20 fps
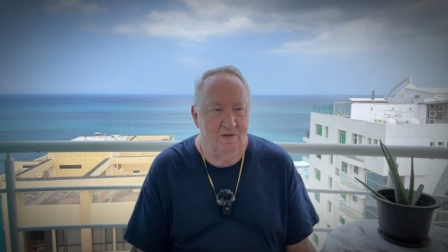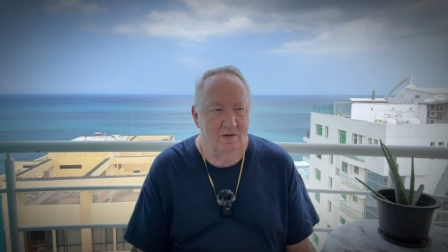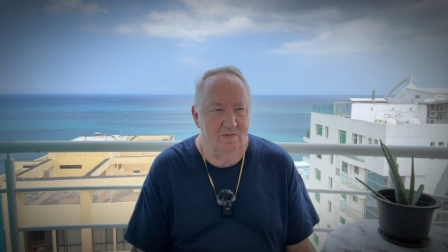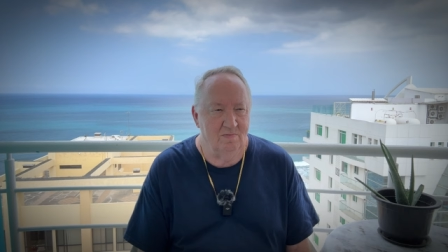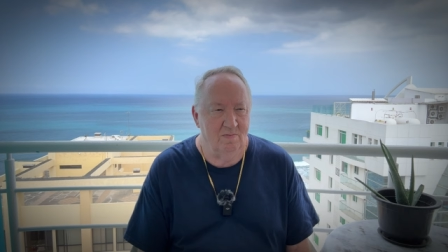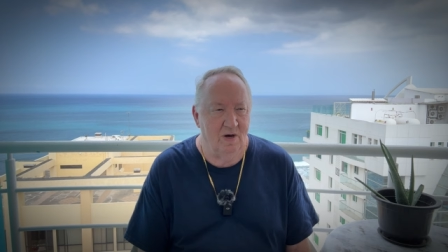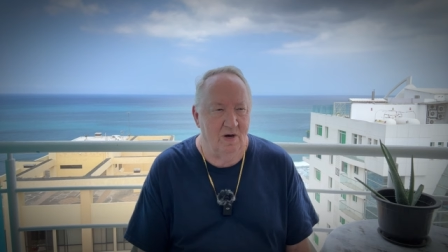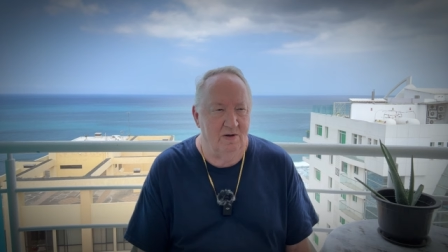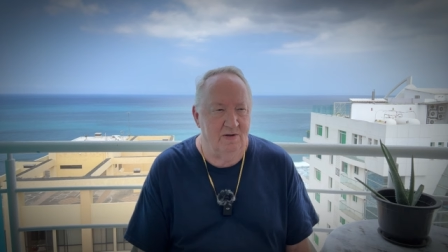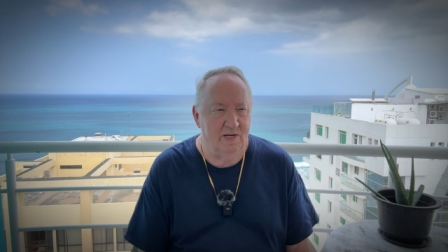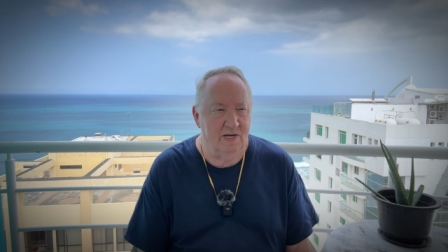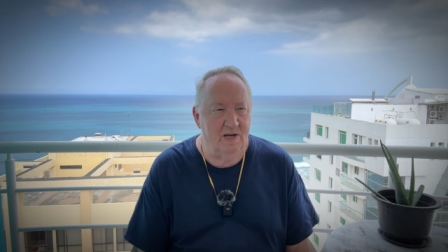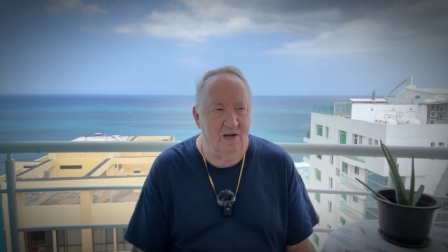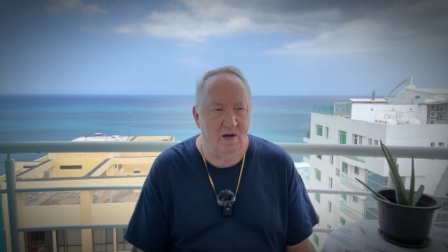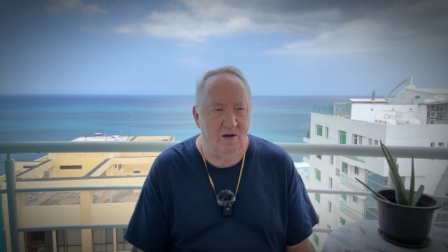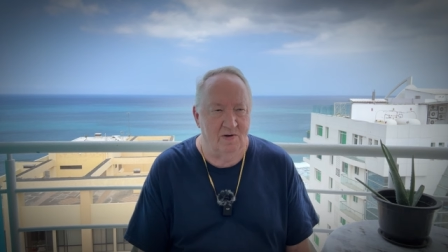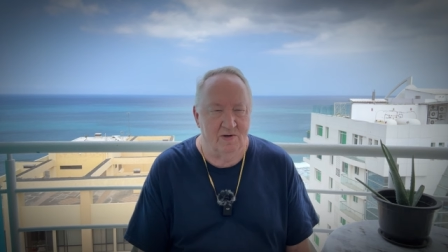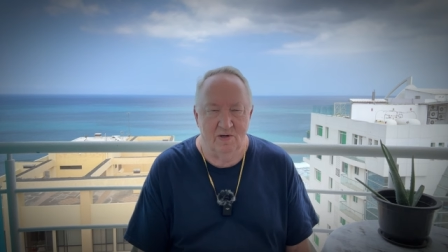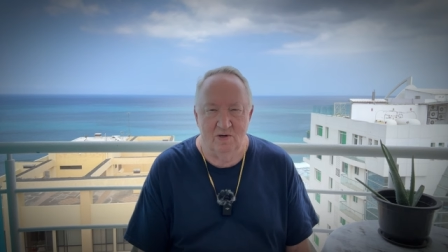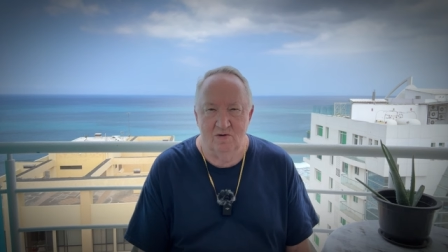
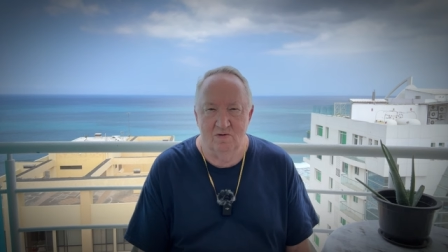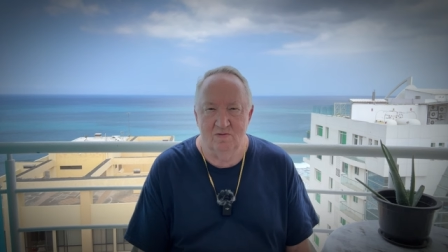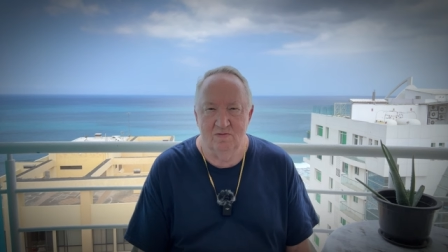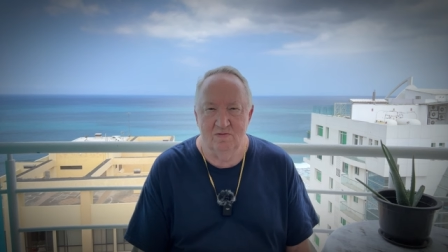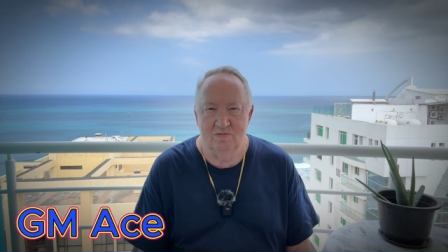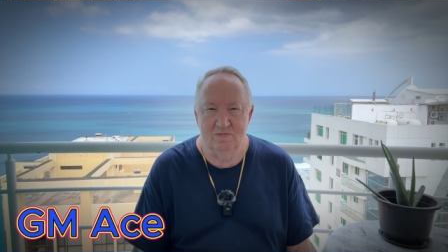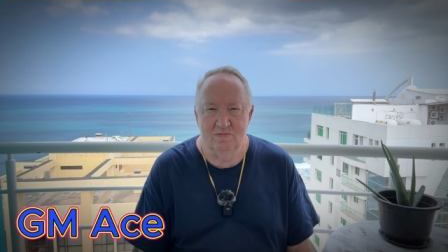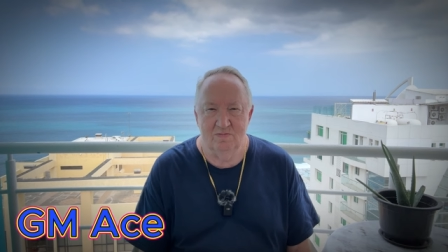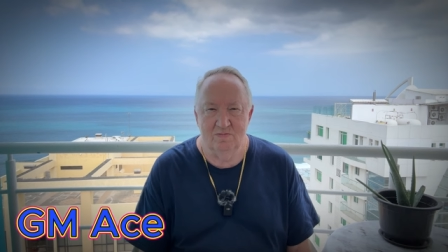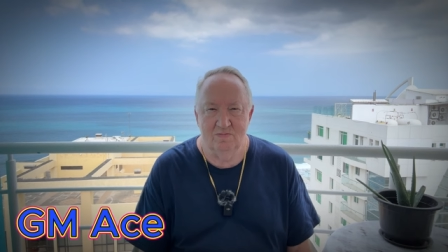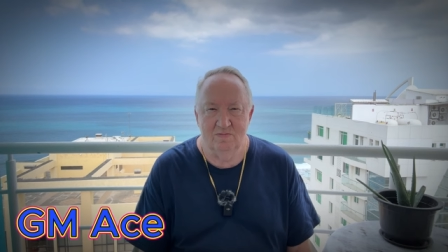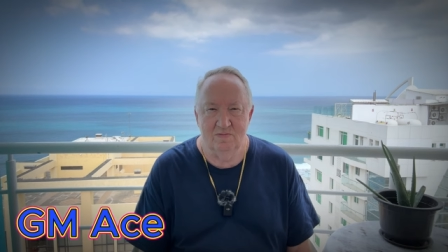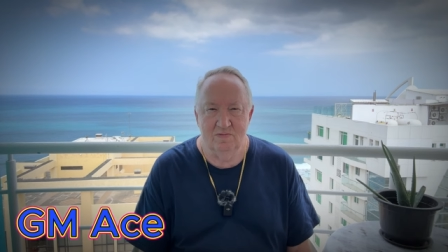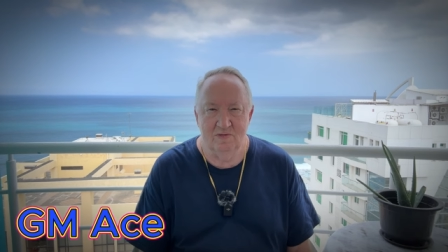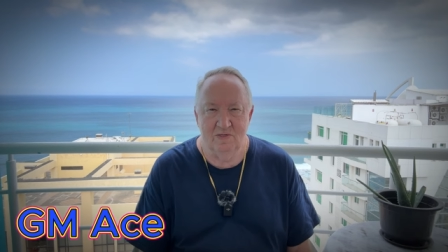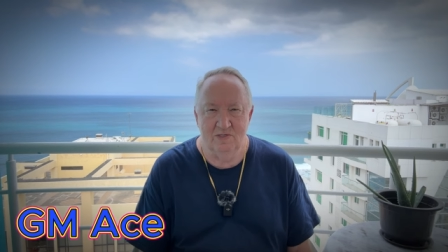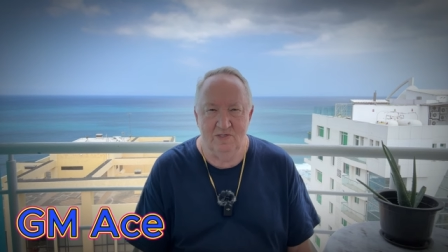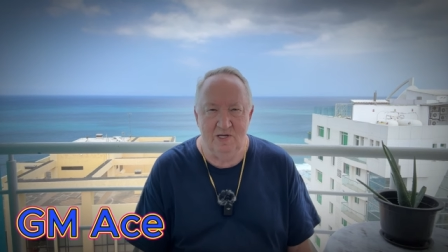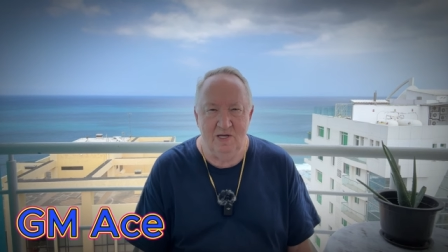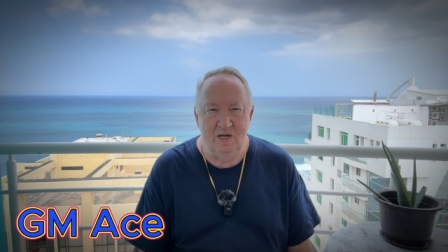Maldonado,
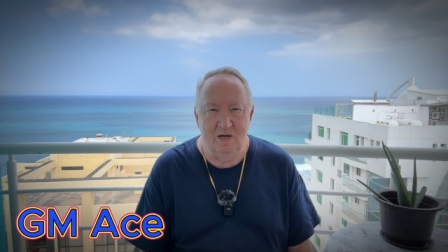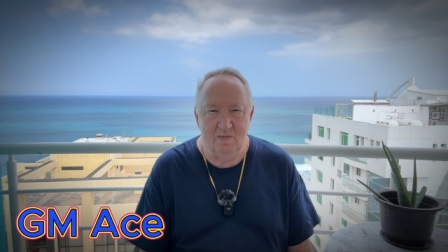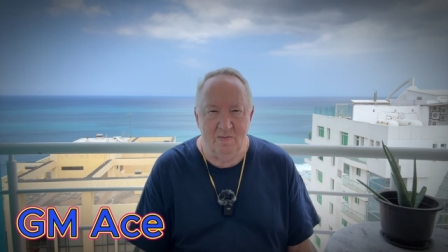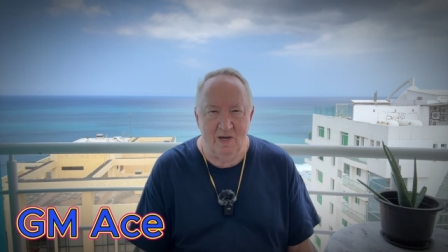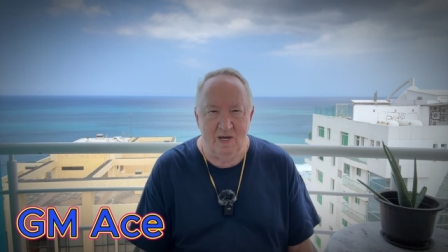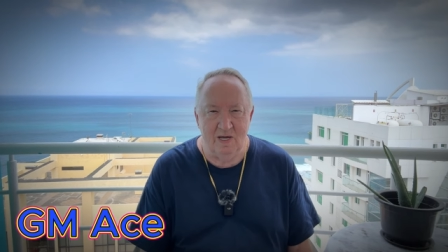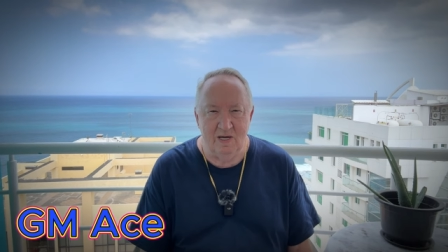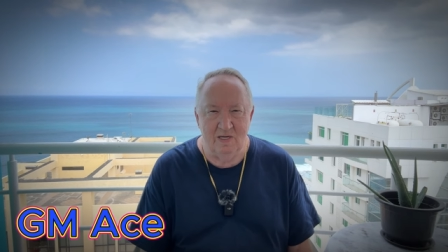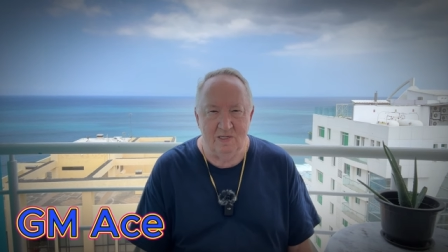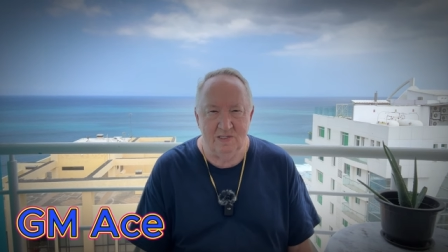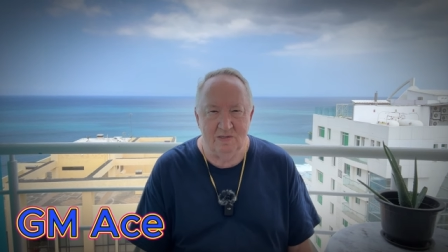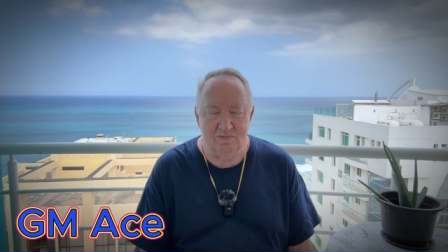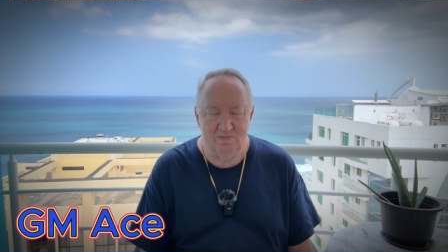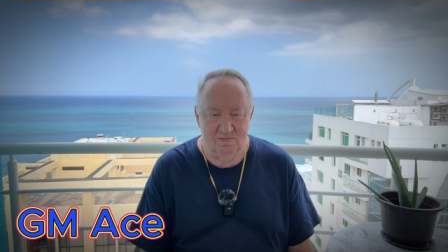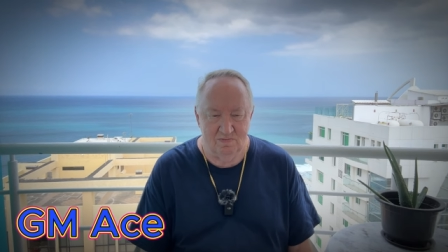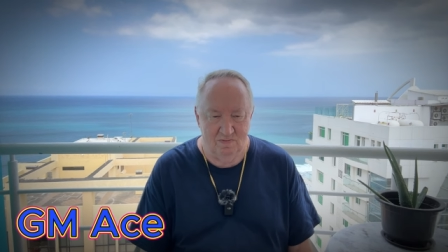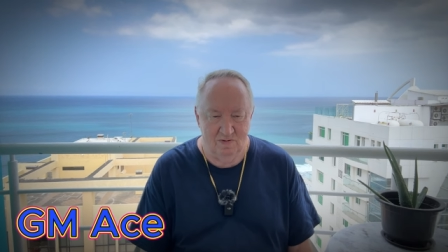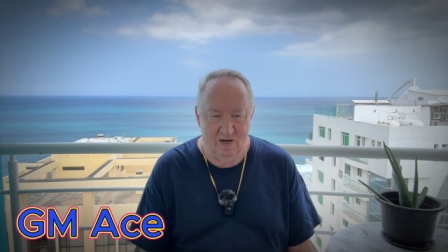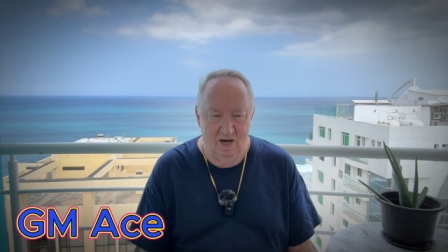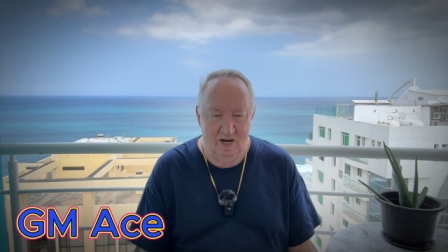GM Ace,
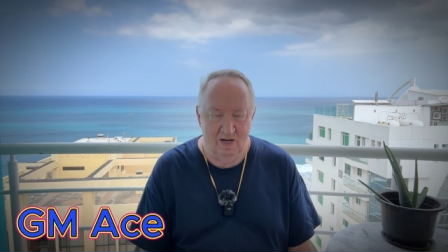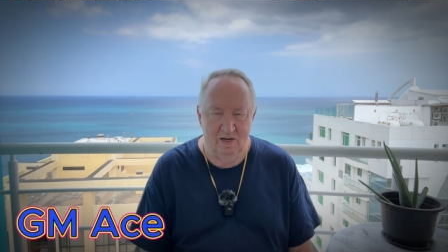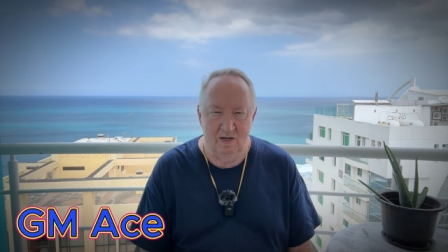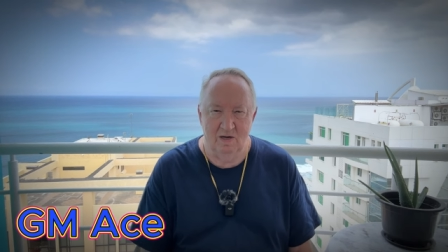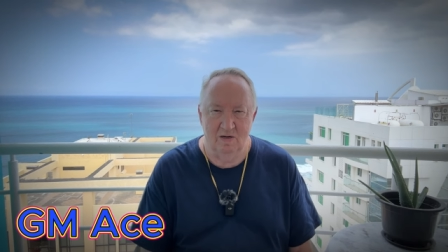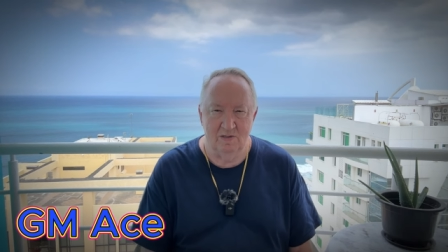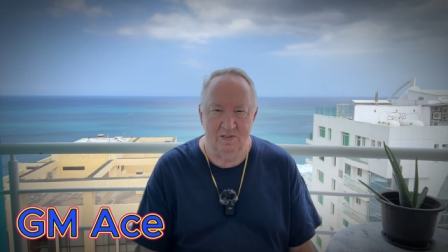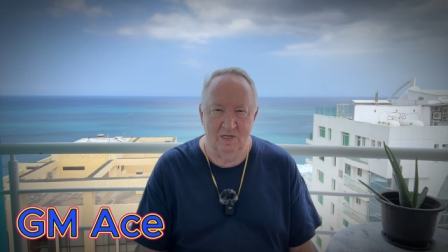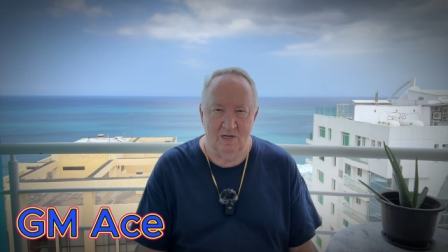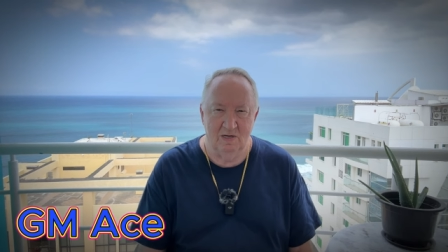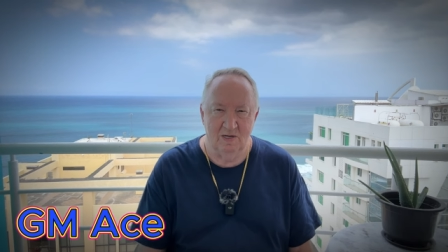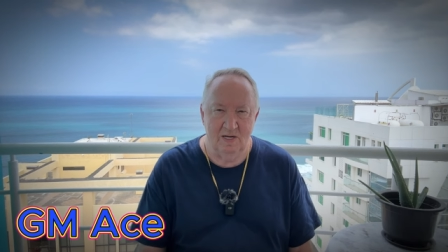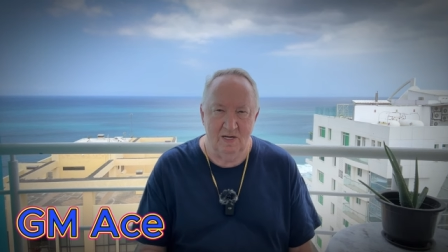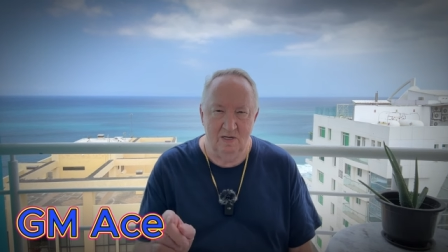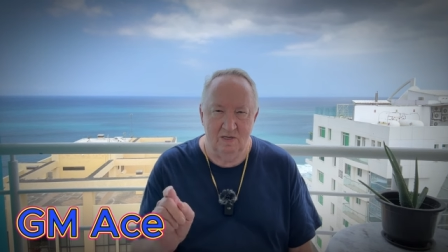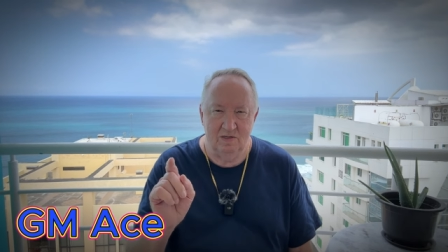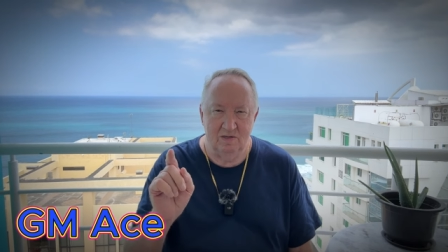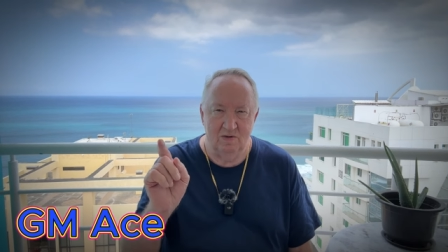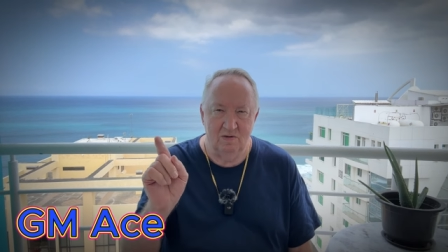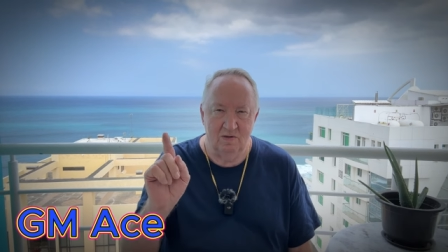right, here's a
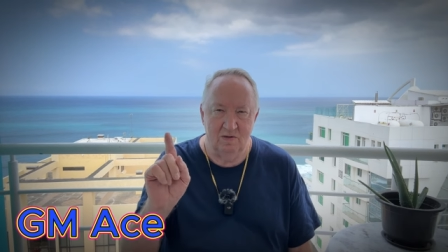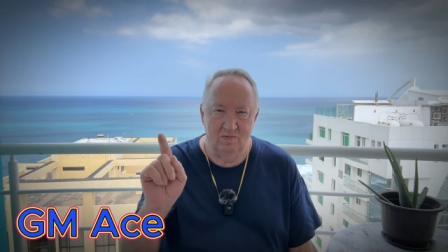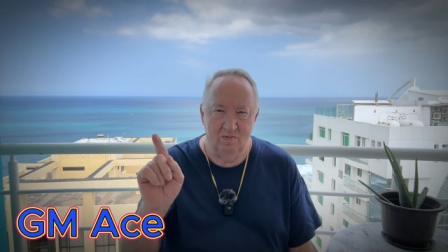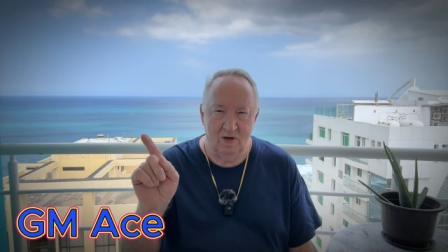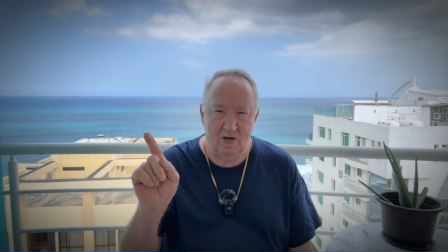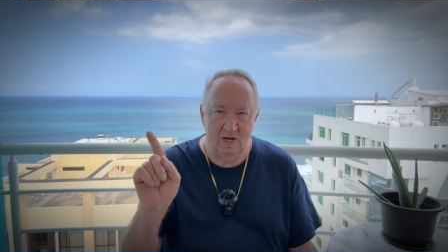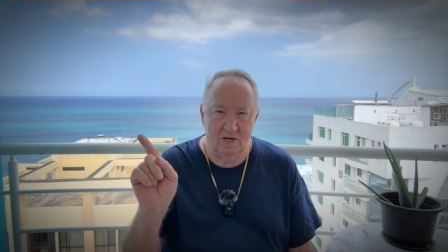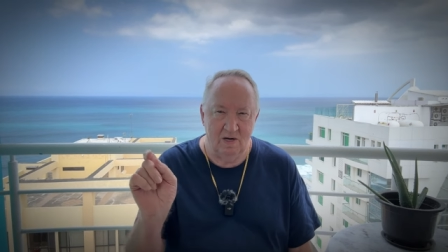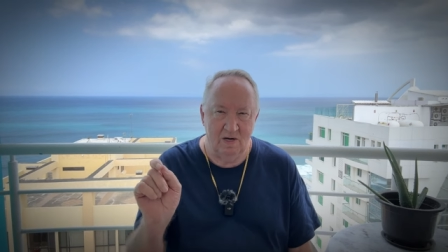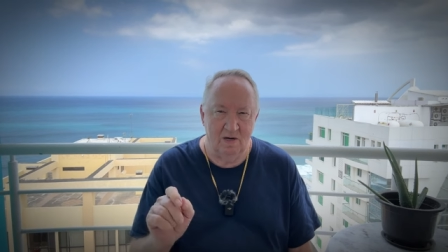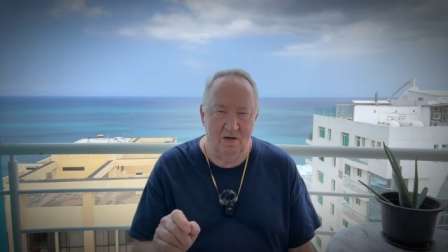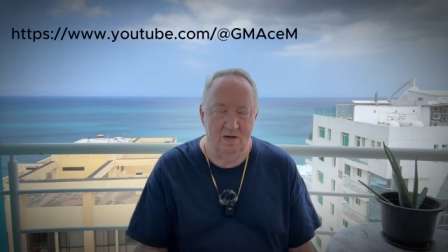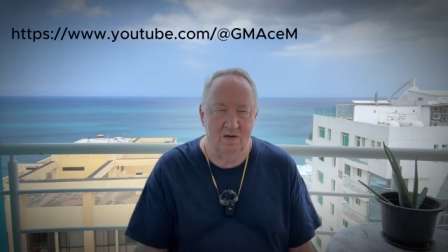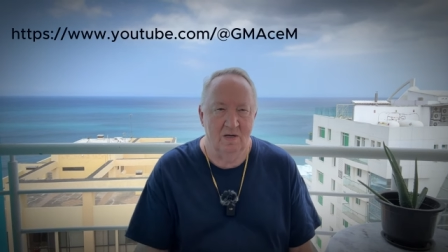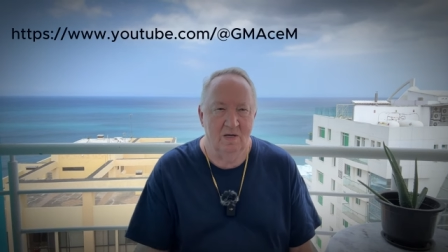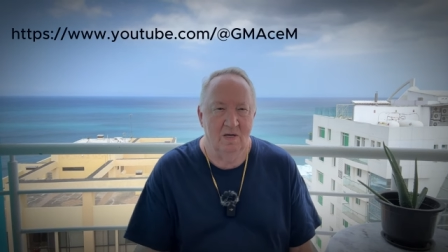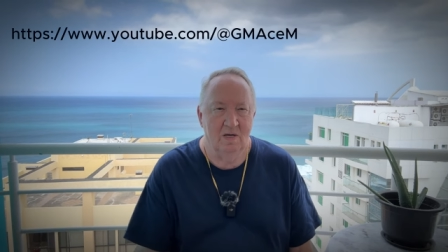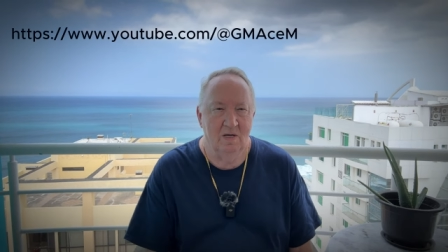link to him right here.